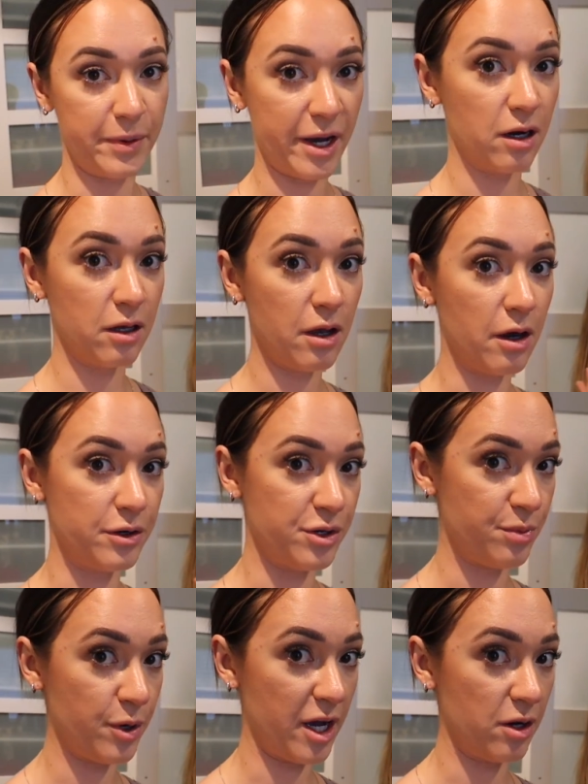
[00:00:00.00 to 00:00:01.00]
Apparel, our
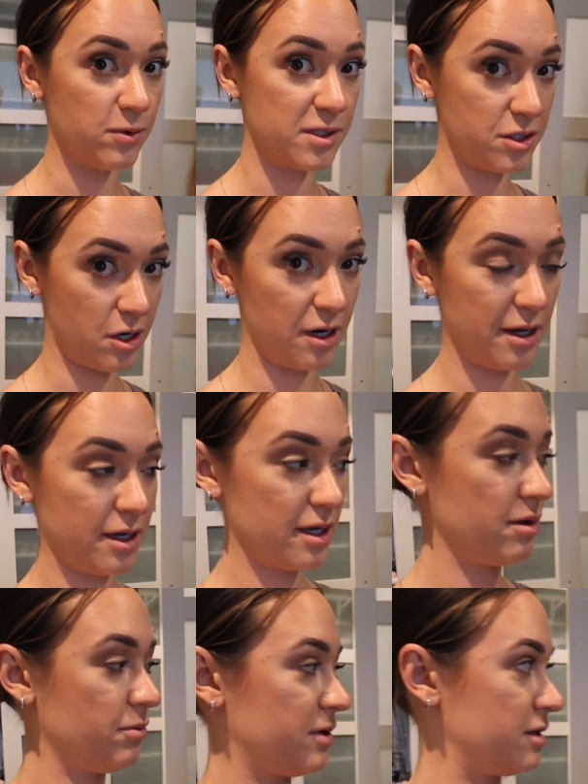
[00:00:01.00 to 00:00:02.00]
new brand, was
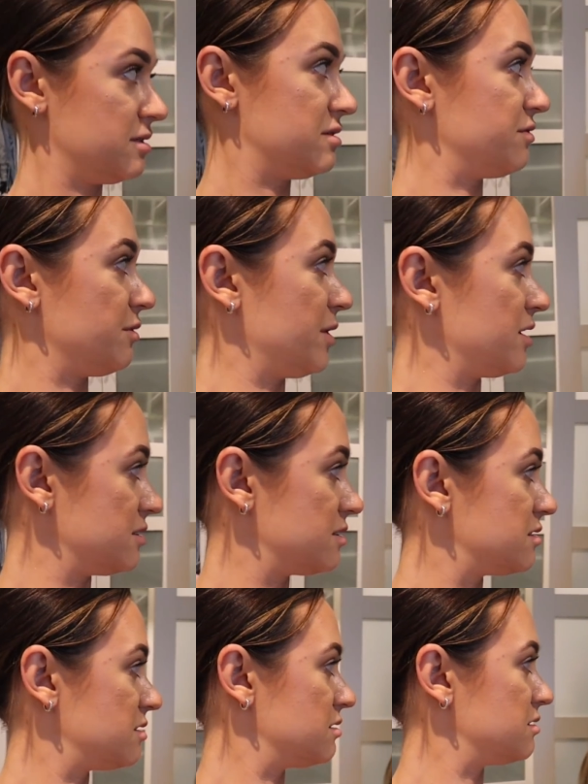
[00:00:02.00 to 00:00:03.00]
started, was from
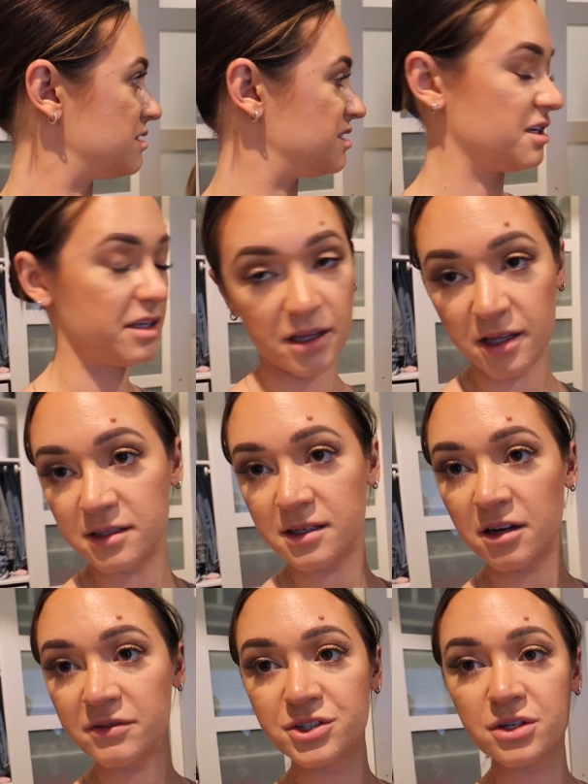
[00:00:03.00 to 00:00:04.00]
us stealing things
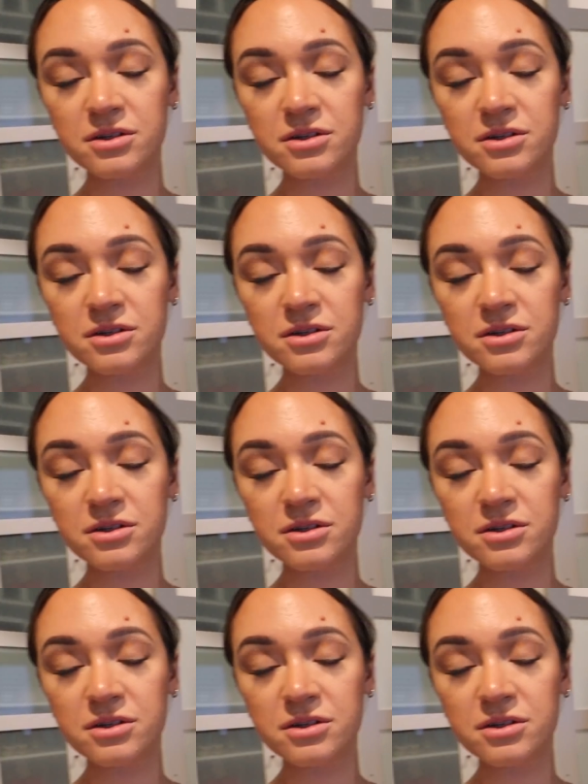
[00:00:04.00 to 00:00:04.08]
out of each